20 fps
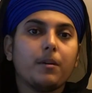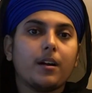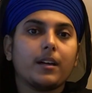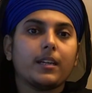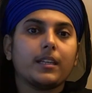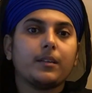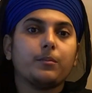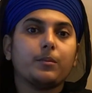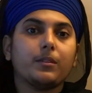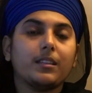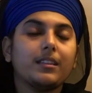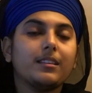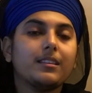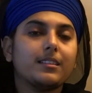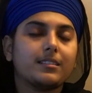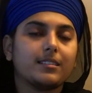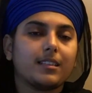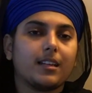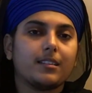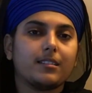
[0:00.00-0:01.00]
bani within
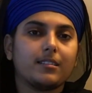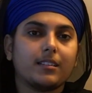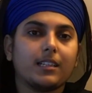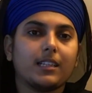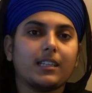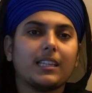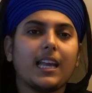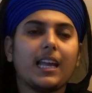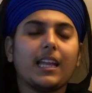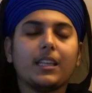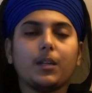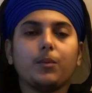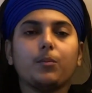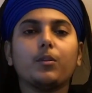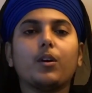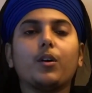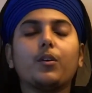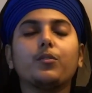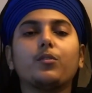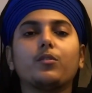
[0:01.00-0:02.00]
the sad sangat and they
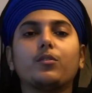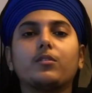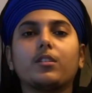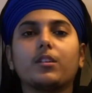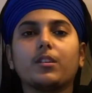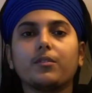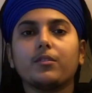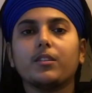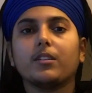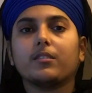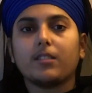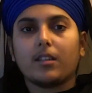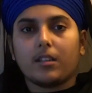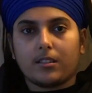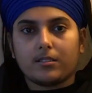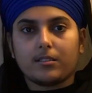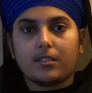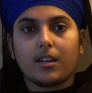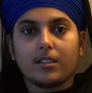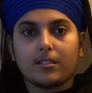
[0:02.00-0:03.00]
would also serve the
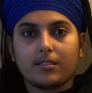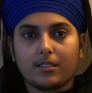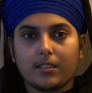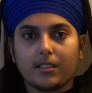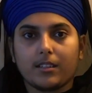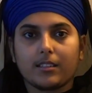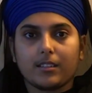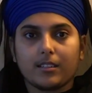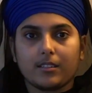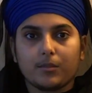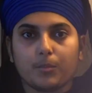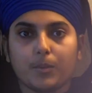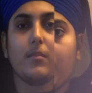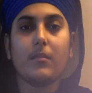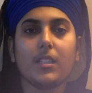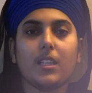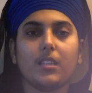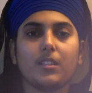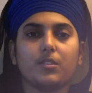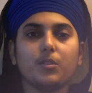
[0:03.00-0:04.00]
sad sangat as
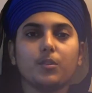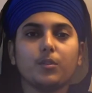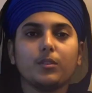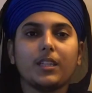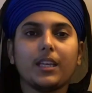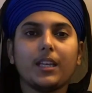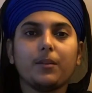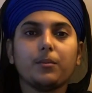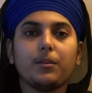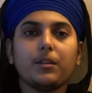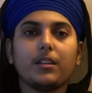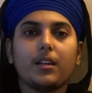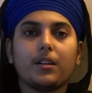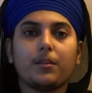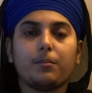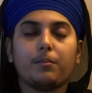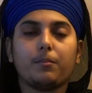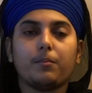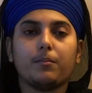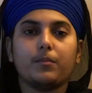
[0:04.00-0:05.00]
well. So they would
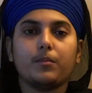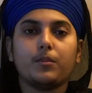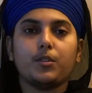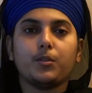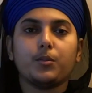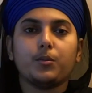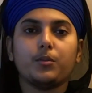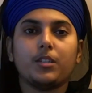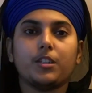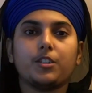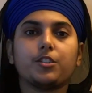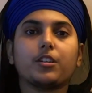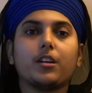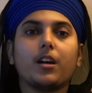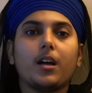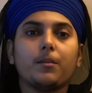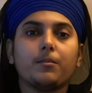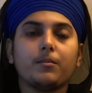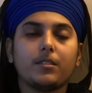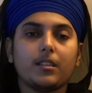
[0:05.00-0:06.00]
do
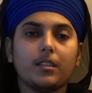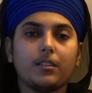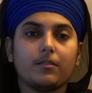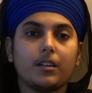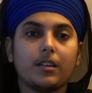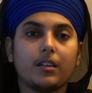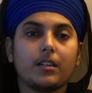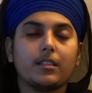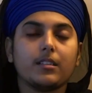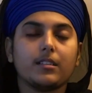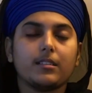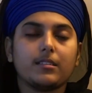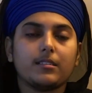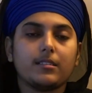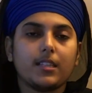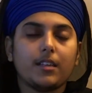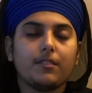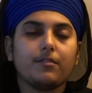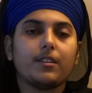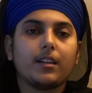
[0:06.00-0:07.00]
nishkam seva,
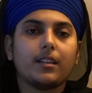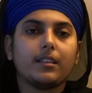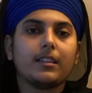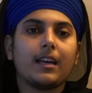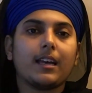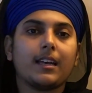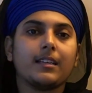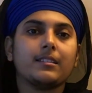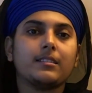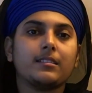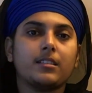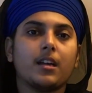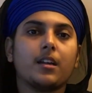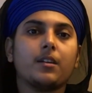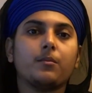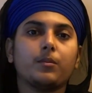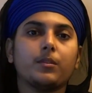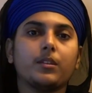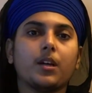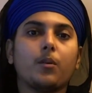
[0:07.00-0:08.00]
seva that is
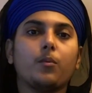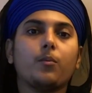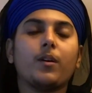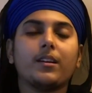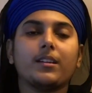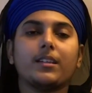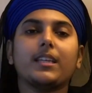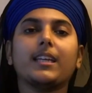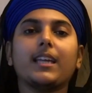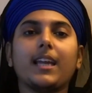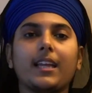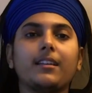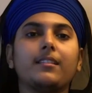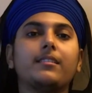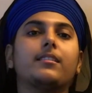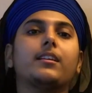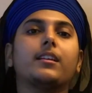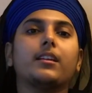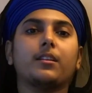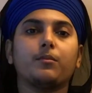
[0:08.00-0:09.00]
done without wanting
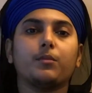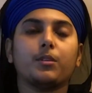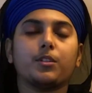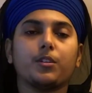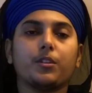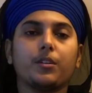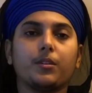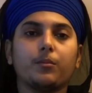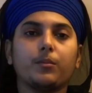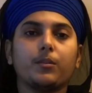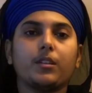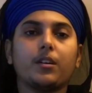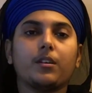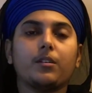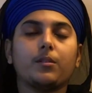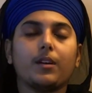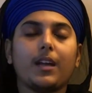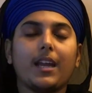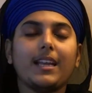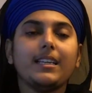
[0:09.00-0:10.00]
anything in return,
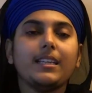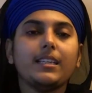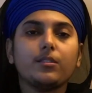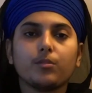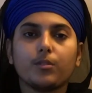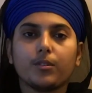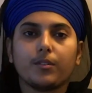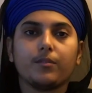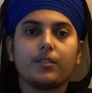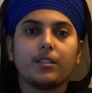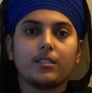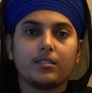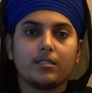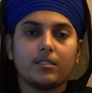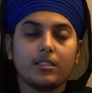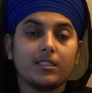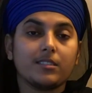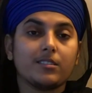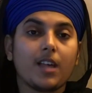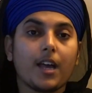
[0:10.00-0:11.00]
without any sort of
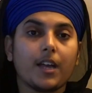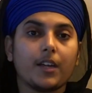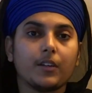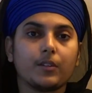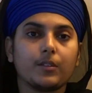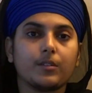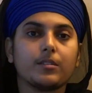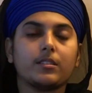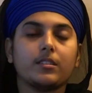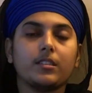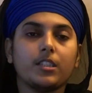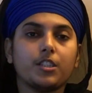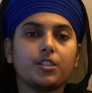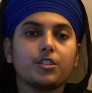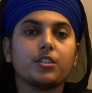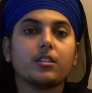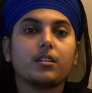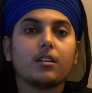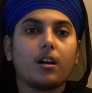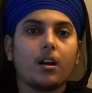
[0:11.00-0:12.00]
desires,
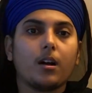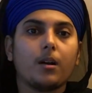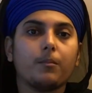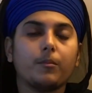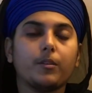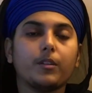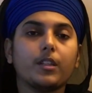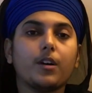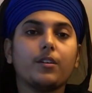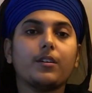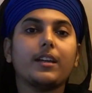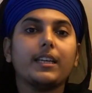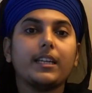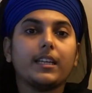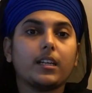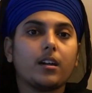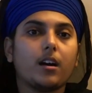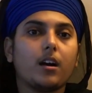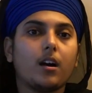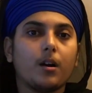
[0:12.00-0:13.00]
nishkam, without
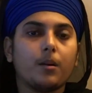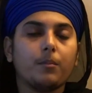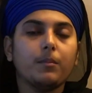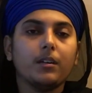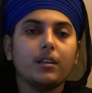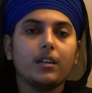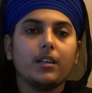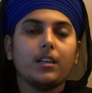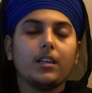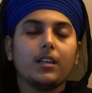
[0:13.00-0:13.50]
any kaam,